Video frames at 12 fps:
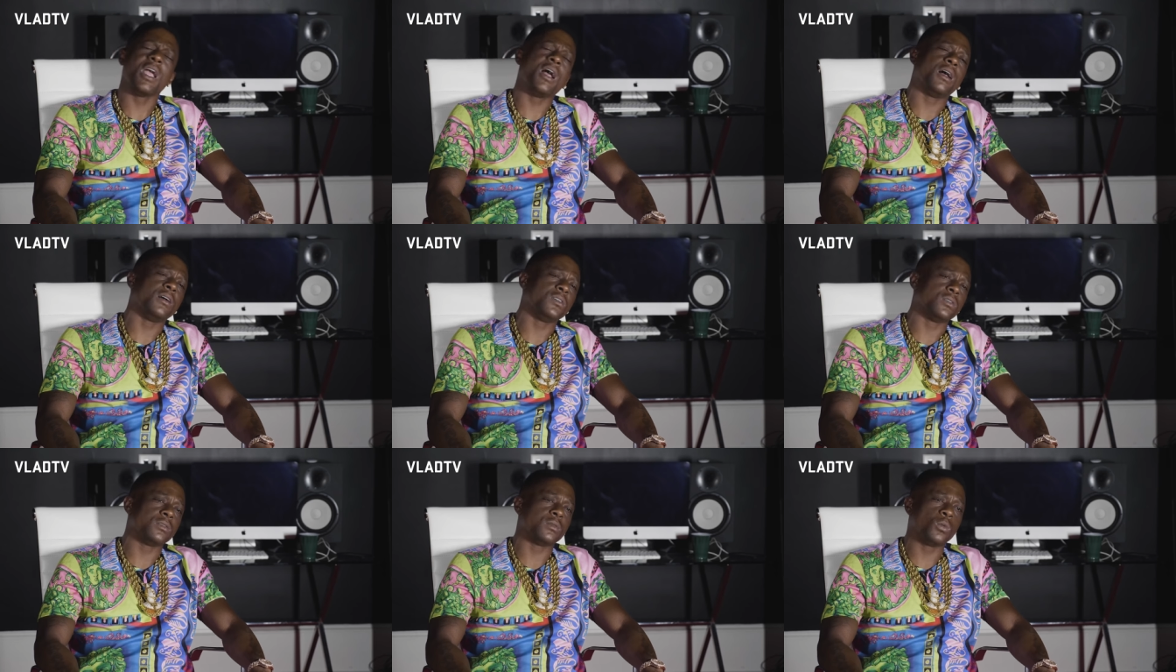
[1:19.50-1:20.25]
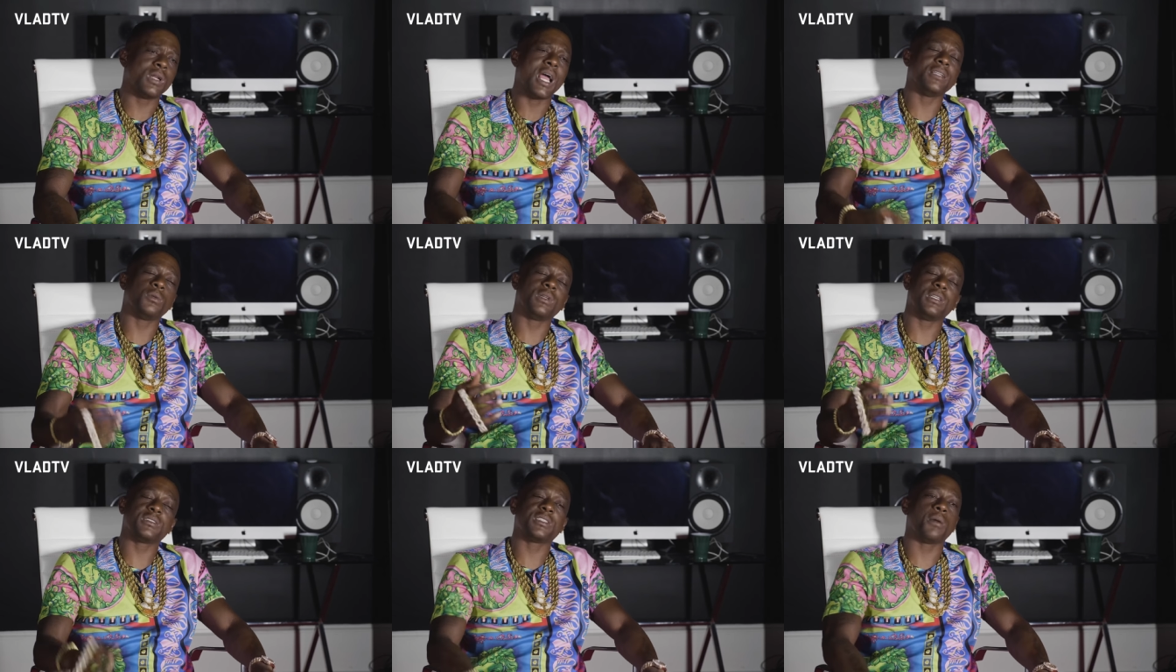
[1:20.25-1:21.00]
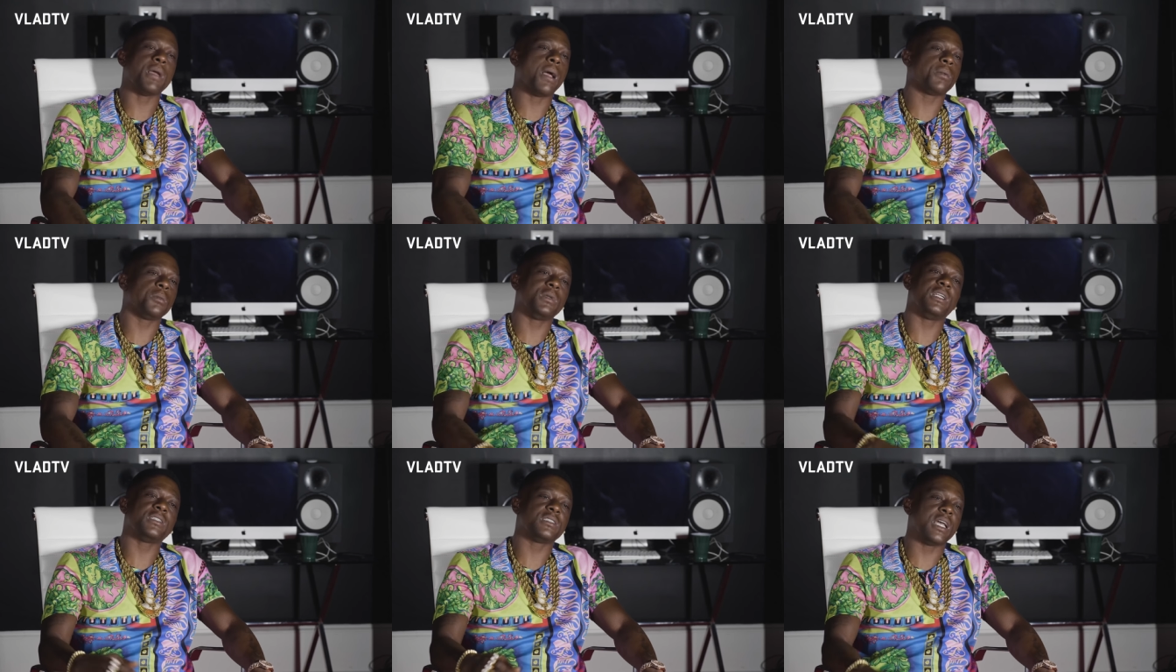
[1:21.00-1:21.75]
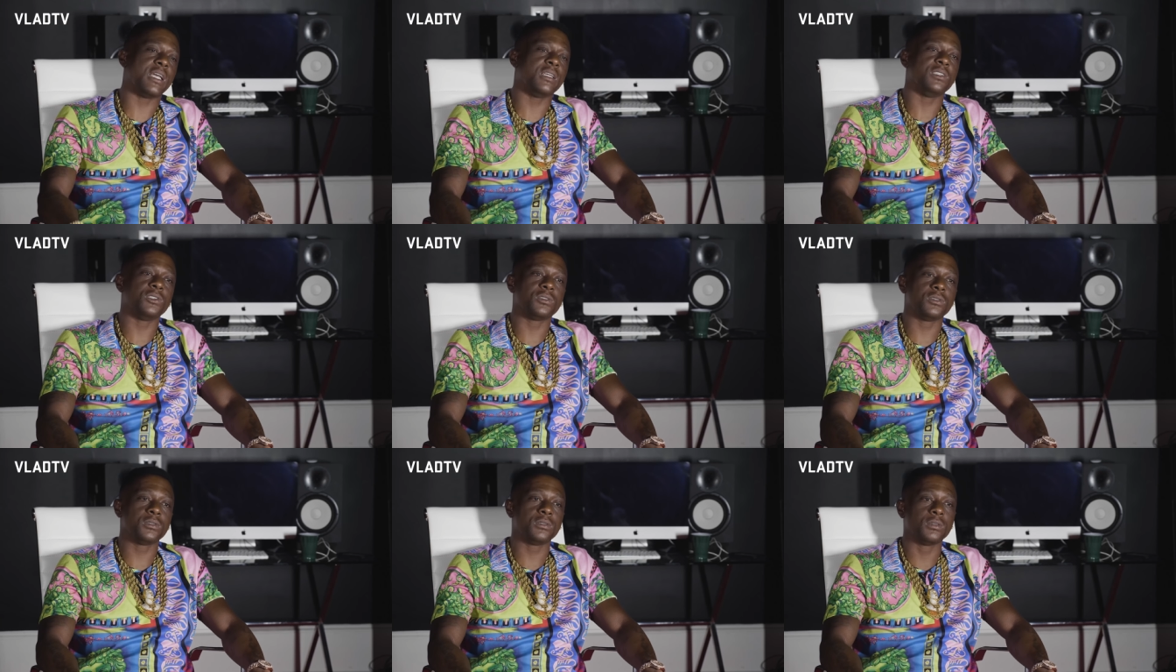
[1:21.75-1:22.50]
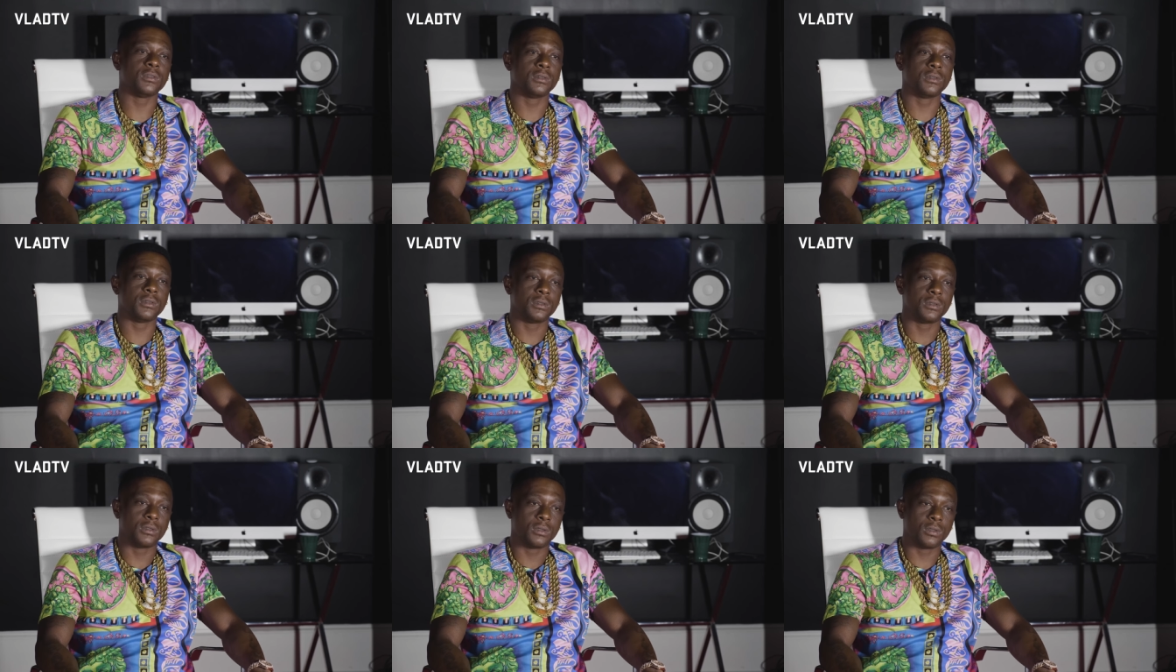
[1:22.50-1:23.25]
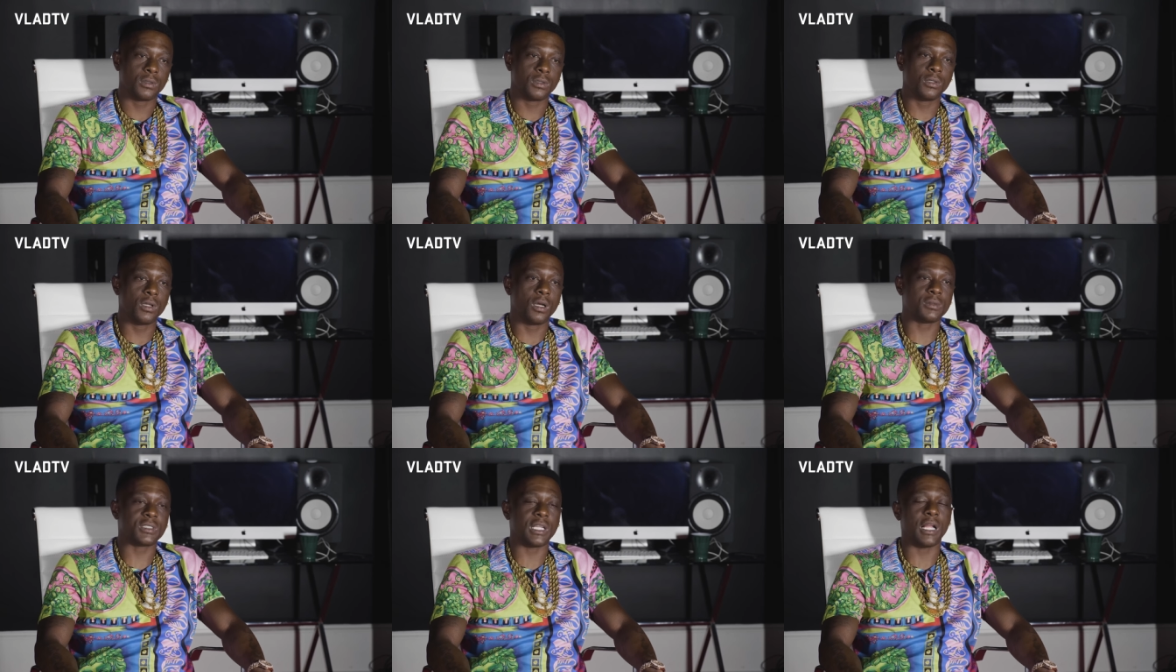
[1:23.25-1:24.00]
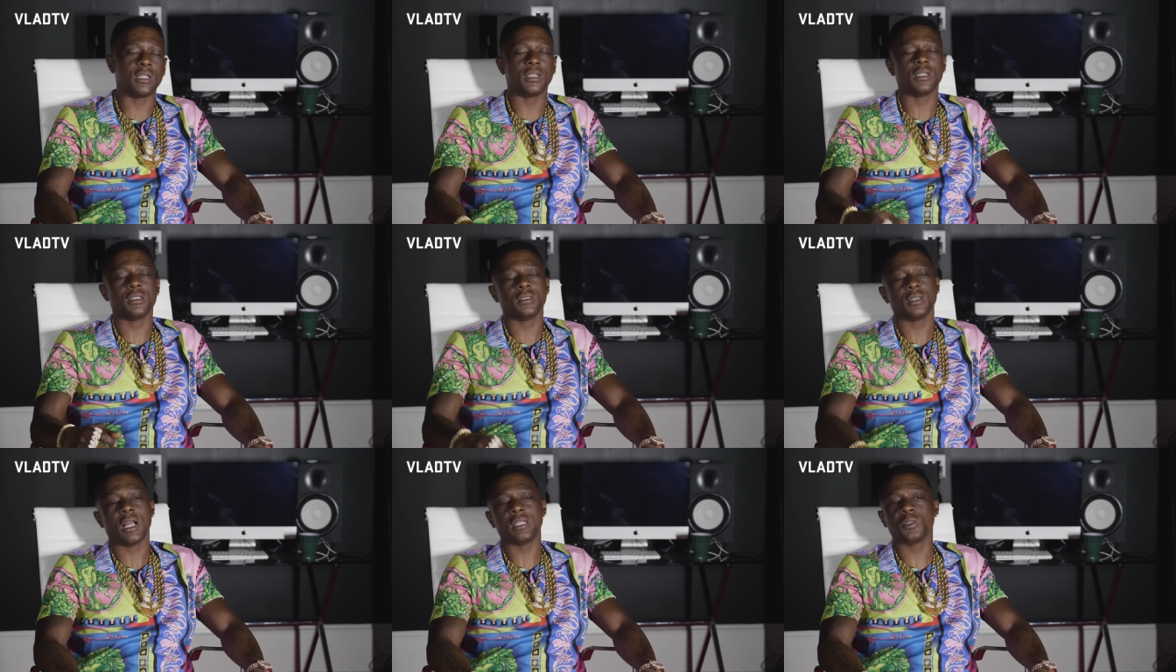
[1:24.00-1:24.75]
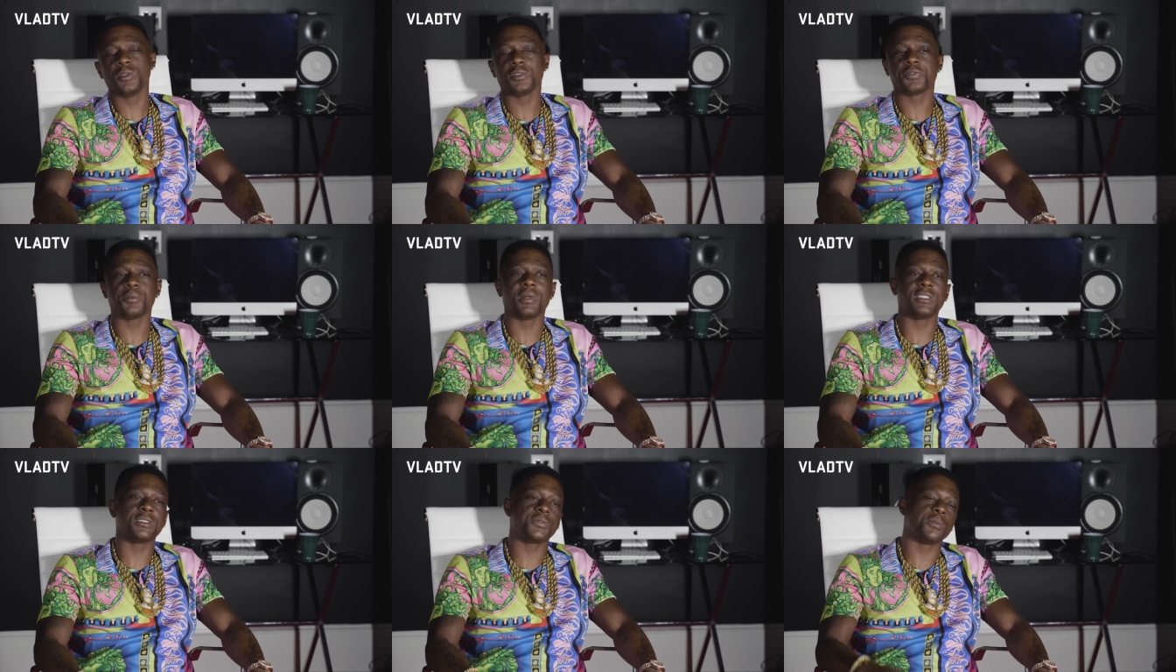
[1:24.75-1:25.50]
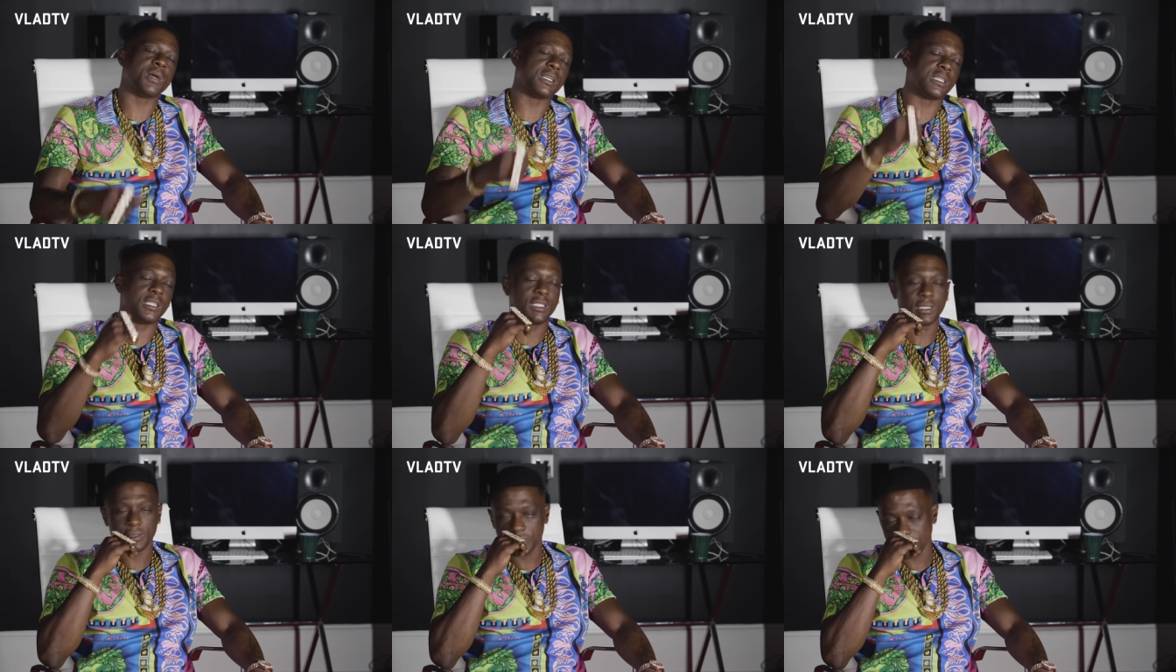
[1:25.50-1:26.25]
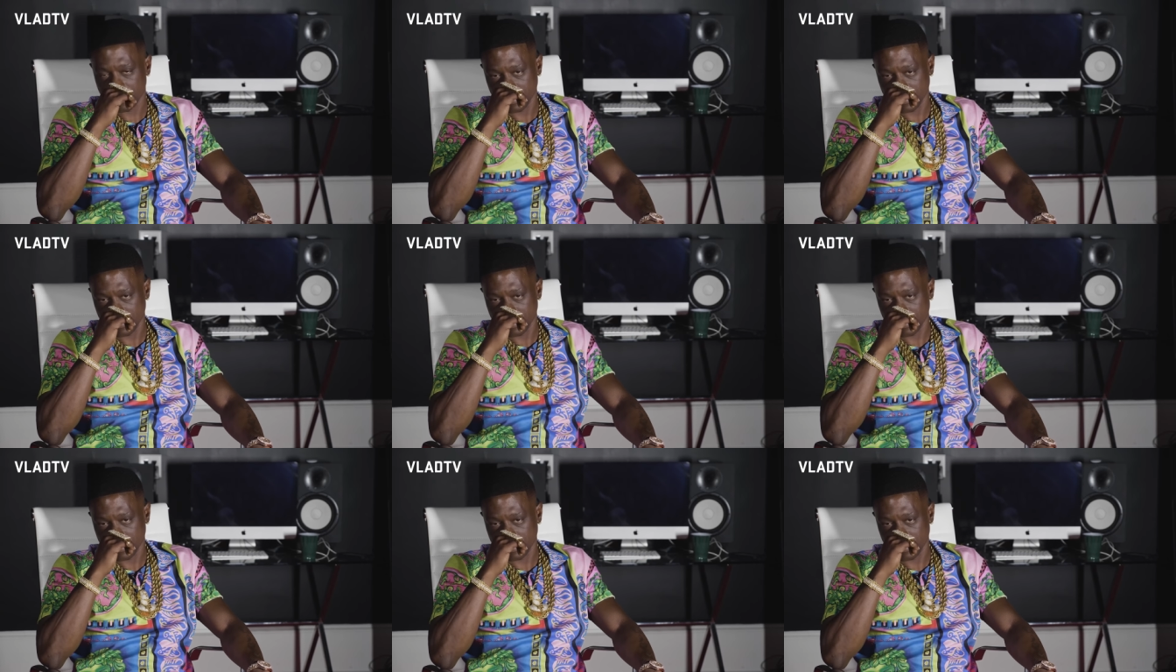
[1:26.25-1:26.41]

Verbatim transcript: Yeah, when there's something happened to me these days, you know what I'm saying? I do this for my kids.